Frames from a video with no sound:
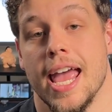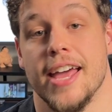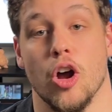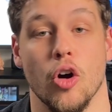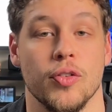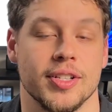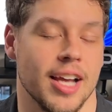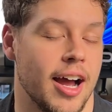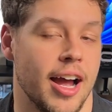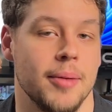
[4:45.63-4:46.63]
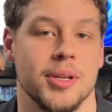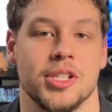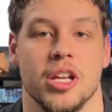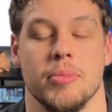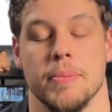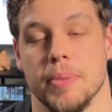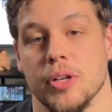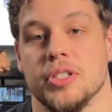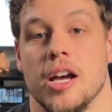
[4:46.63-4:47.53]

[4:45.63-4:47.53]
and over time is going to be built